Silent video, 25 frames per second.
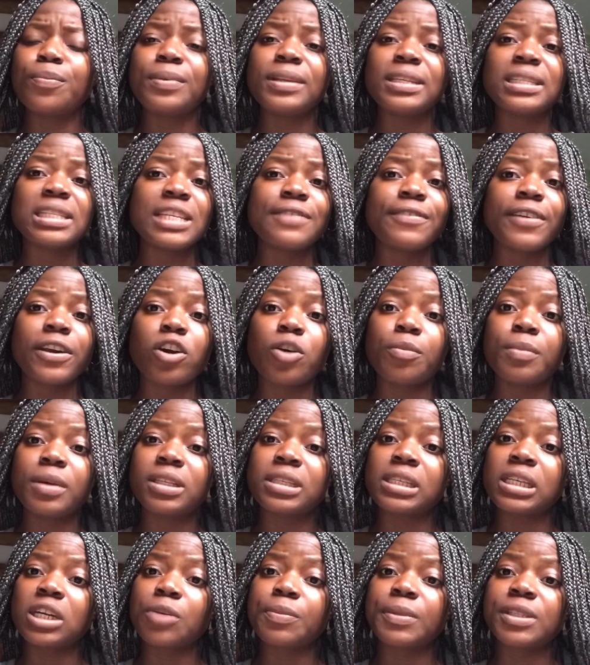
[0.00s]
Please leave a
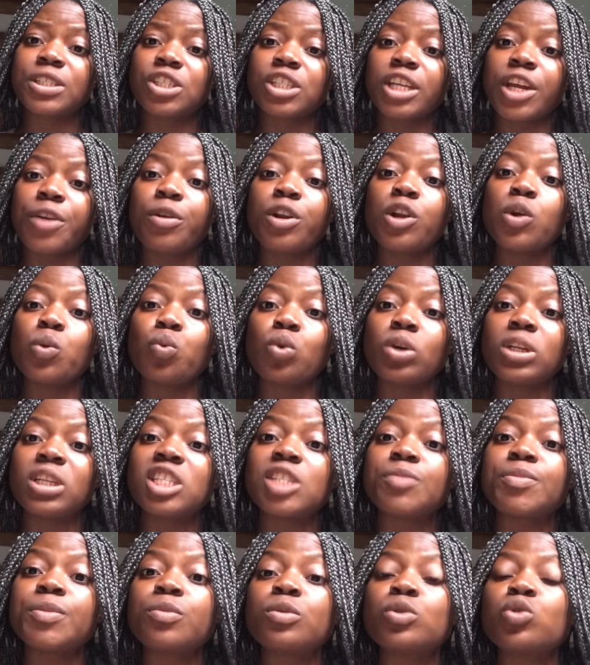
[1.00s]
comment in the comment section. I really want
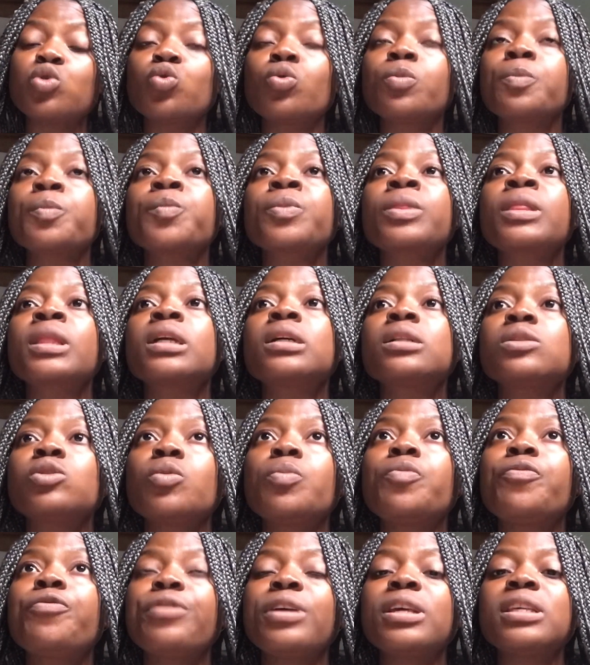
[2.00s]
these people to
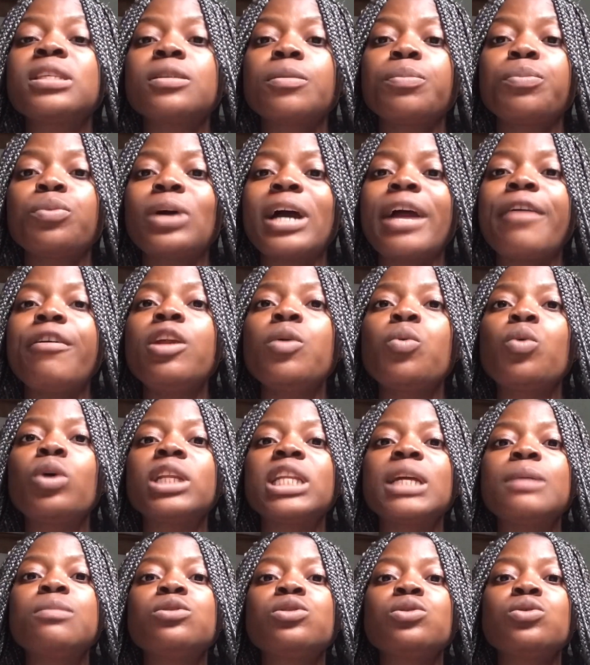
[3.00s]
face the book. I really
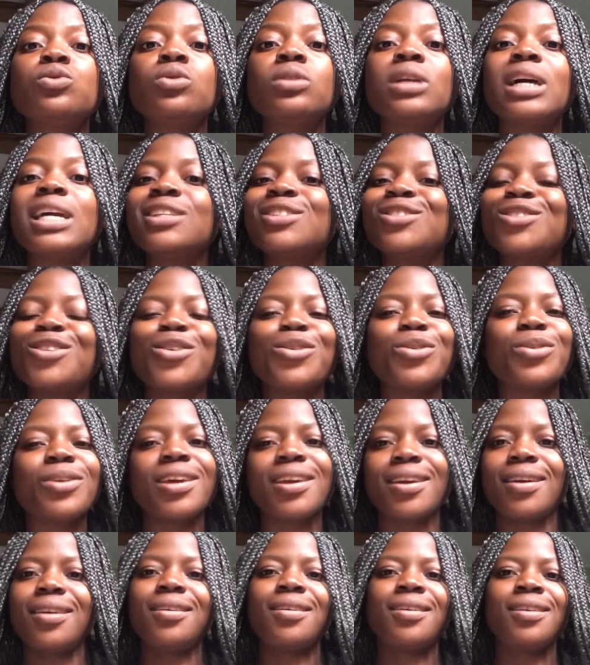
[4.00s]
want them to know that it's not
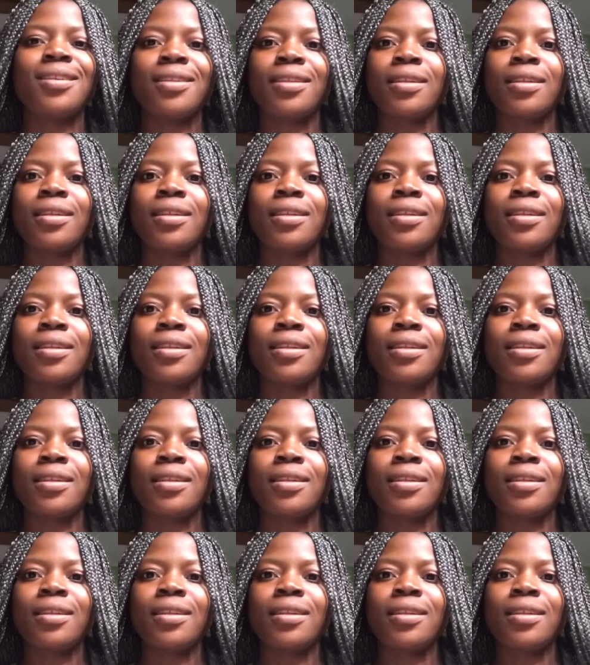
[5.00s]
okay.